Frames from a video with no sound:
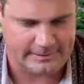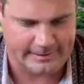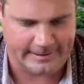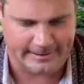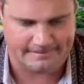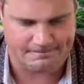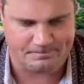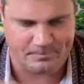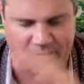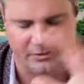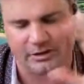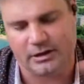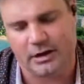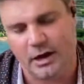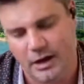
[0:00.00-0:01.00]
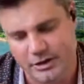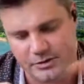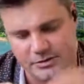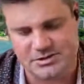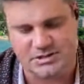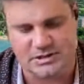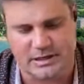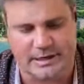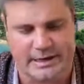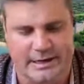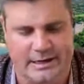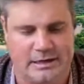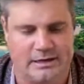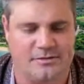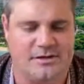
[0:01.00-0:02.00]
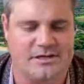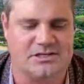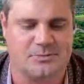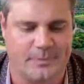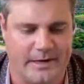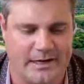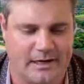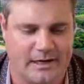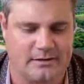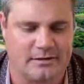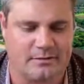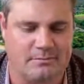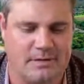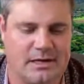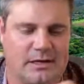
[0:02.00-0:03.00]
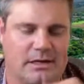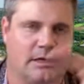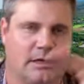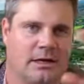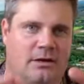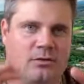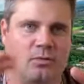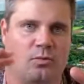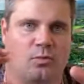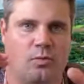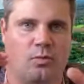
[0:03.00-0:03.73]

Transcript: On the condo side, the spike in the median